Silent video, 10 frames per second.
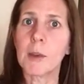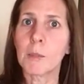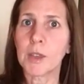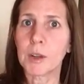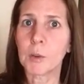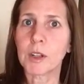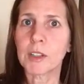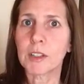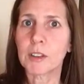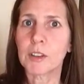but you want
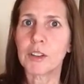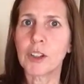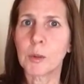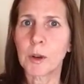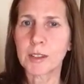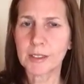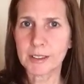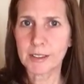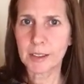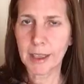to
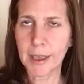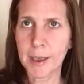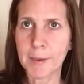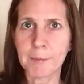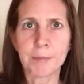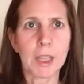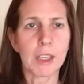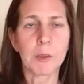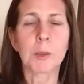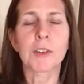
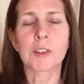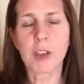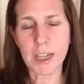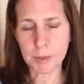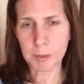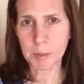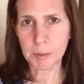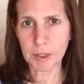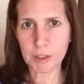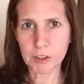I suppose, attract
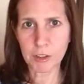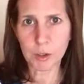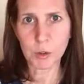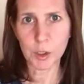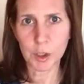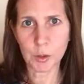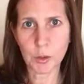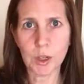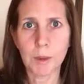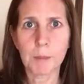people to you